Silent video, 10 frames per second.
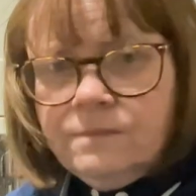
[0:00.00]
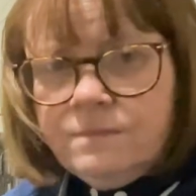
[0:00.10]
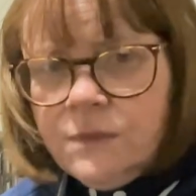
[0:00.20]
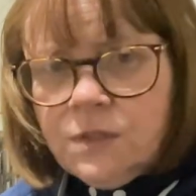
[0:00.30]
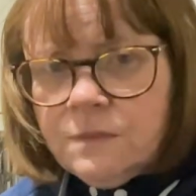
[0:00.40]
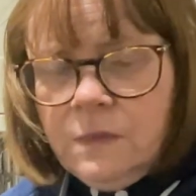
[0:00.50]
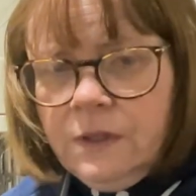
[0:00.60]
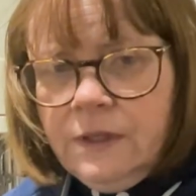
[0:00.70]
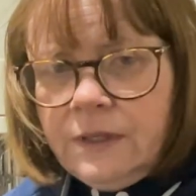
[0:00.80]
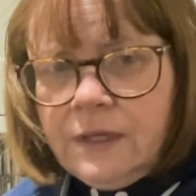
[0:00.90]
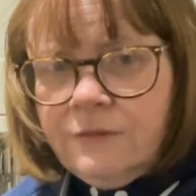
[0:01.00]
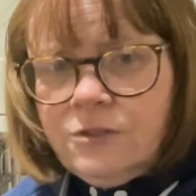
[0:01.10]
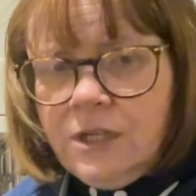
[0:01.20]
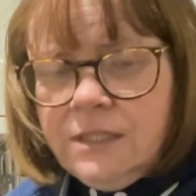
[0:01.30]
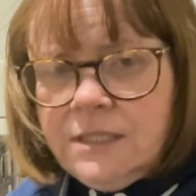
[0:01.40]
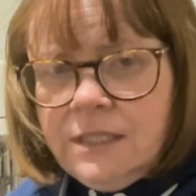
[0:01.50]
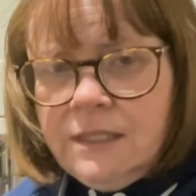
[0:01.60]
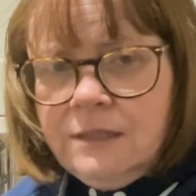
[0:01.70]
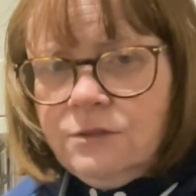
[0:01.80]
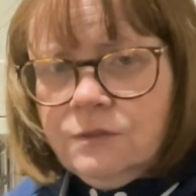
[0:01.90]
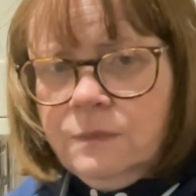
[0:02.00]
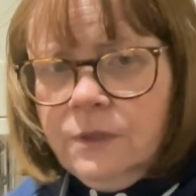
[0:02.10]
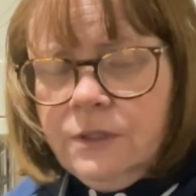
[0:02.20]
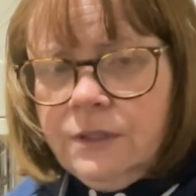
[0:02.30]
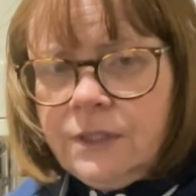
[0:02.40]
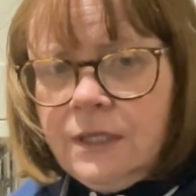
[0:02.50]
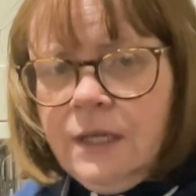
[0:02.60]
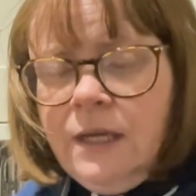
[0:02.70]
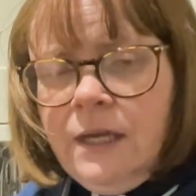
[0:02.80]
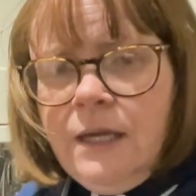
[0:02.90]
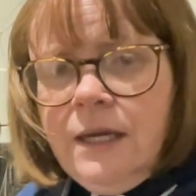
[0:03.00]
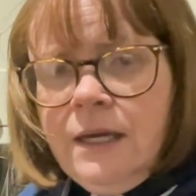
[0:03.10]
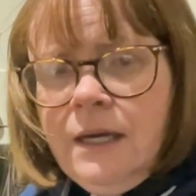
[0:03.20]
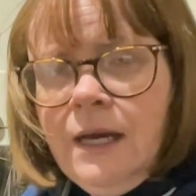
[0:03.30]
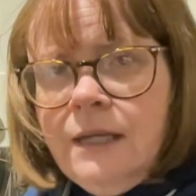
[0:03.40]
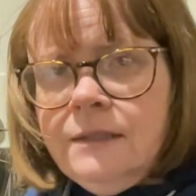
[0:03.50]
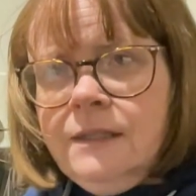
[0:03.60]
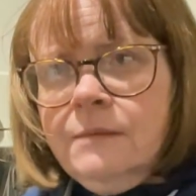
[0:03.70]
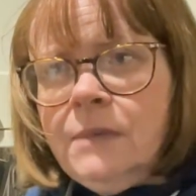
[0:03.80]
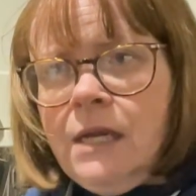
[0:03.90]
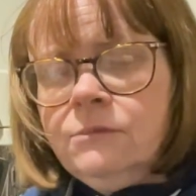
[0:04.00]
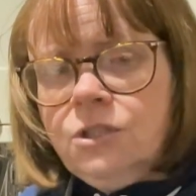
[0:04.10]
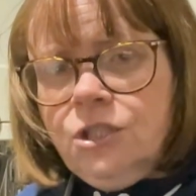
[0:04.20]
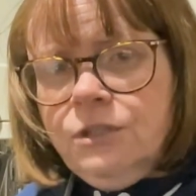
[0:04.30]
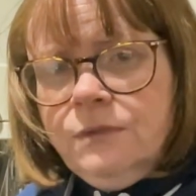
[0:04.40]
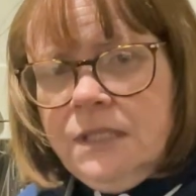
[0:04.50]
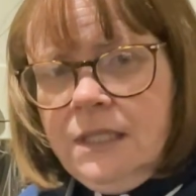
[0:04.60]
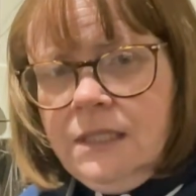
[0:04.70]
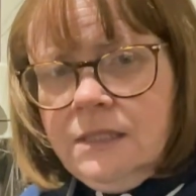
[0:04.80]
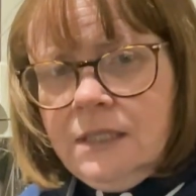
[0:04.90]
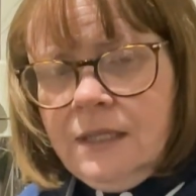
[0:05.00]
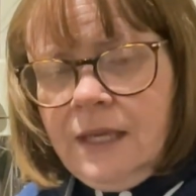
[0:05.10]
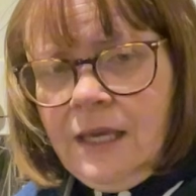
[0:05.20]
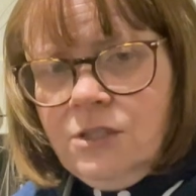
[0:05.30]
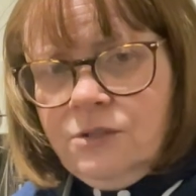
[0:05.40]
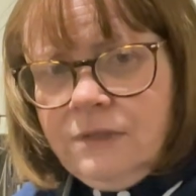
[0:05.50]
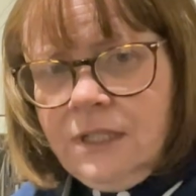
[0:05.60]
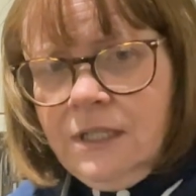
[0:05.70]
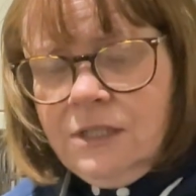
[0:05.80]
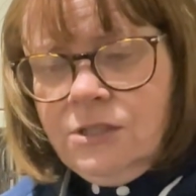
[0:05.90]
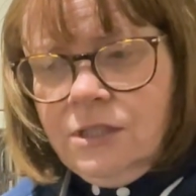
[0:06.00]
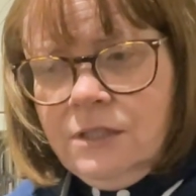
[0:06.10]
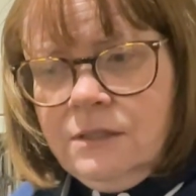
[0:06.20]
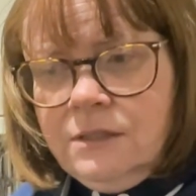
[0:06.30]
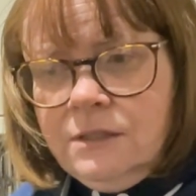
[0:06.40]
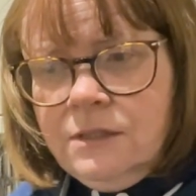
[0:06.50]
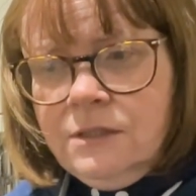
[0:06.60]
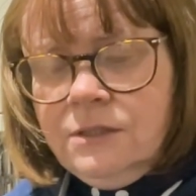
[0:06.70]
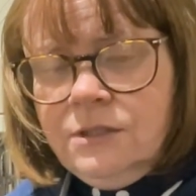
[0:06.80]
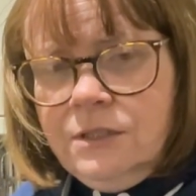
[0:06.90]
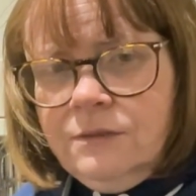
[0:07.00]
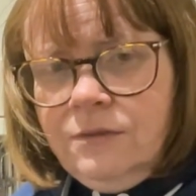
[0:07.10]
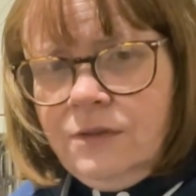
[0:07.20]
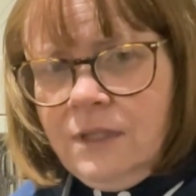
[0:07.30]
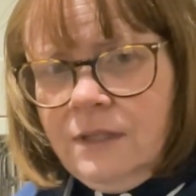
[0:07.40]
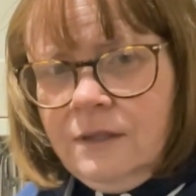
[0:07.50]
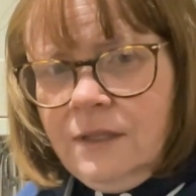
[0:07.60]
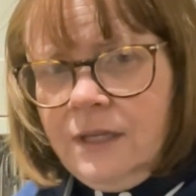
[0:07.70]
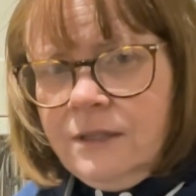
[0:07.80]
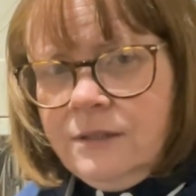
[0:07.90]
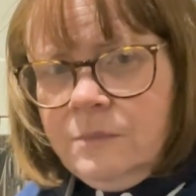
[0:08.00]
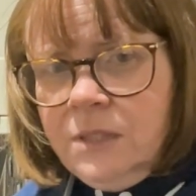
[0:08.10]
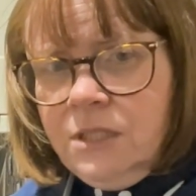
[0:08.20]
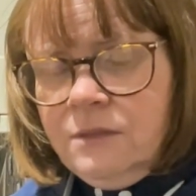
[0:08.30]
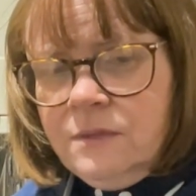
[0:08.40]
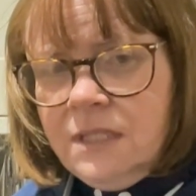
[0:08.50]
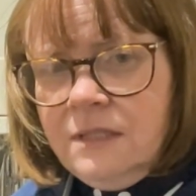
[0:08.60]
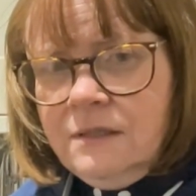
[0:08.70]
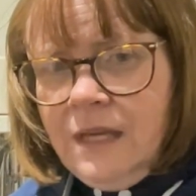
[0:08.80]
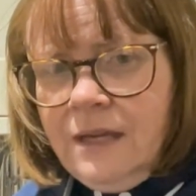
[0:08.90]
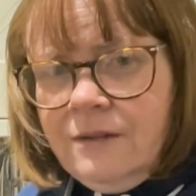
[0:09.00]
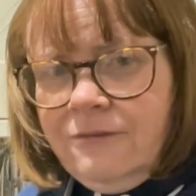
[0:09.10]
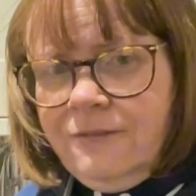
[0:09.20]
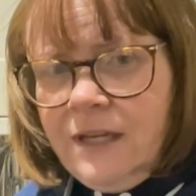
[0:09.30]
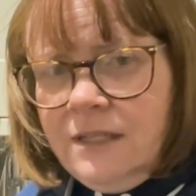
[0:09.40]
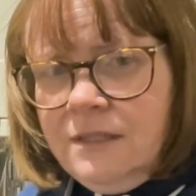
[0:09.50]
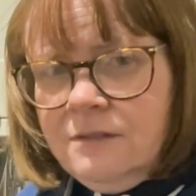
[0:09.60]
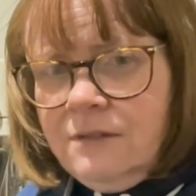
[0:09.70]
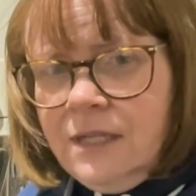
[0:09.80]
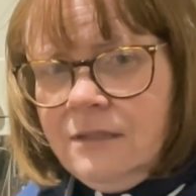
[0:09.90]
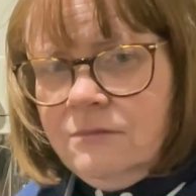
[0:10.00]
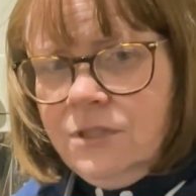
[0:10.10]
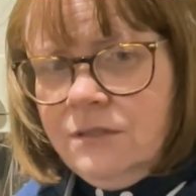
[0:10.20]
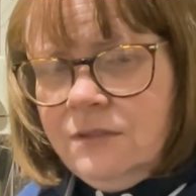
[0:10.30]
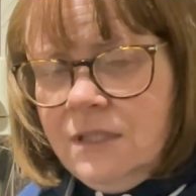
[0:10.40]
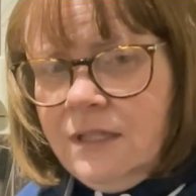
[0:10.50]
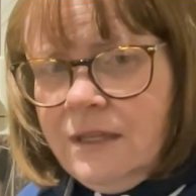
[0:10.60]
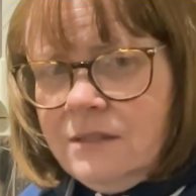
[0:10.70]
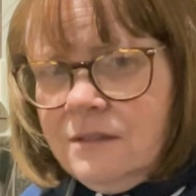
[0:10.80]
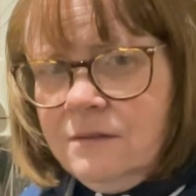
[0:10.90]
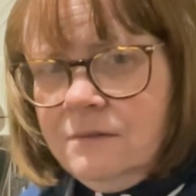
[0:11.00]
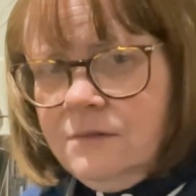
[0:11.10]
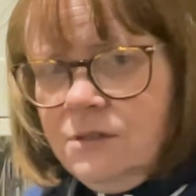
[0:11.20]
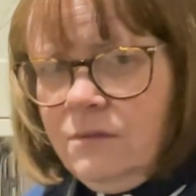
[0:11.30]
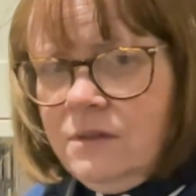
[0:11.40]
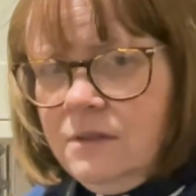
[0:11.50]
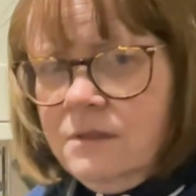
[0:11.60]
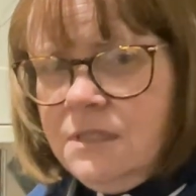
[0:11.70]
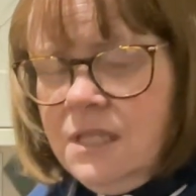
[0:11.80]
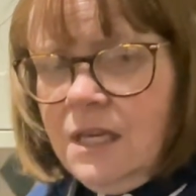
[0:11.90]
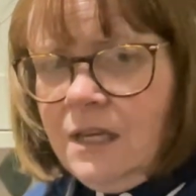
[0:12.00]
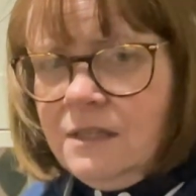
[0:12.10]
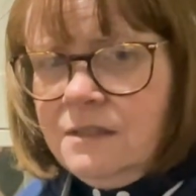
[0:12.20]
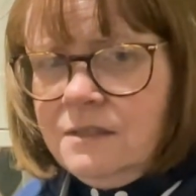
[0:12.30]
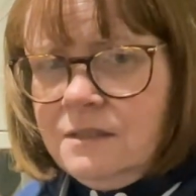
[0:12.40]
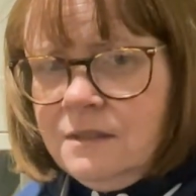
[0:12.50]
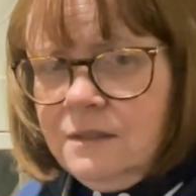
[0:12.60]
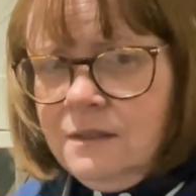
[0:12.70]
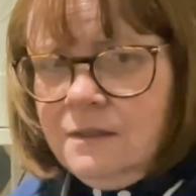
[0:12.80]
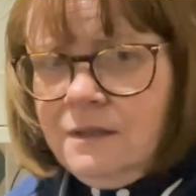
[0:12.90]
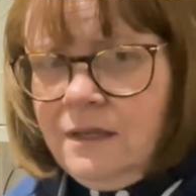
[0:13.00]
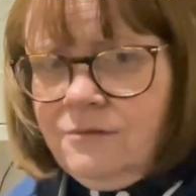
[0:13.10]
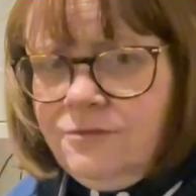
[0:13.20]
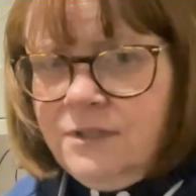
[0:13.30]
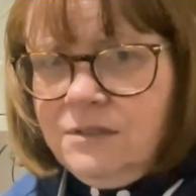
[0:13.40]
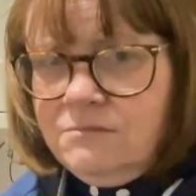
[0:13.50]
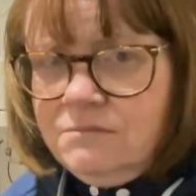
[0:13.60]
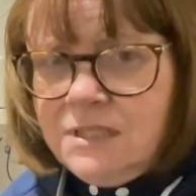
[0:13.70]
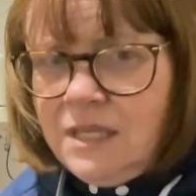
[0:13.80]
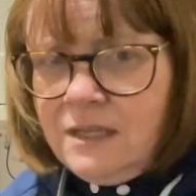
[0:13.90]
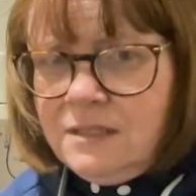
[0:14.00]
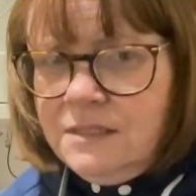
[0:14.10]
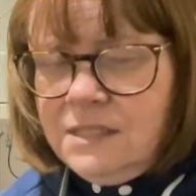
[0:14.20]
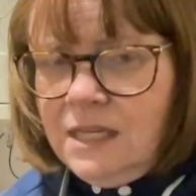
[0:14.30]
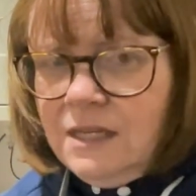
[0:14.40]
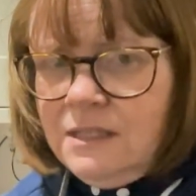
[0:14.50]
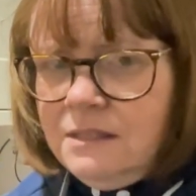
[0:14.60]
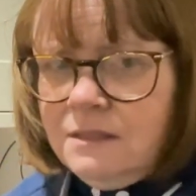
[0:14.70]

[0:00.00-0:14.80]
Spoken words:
Doesn't work. I've tried it, it doesn't work. And the amount that you need in a catering kitchen, do you think they're going to be using that, fannying around using that to do 30 eggs every second day?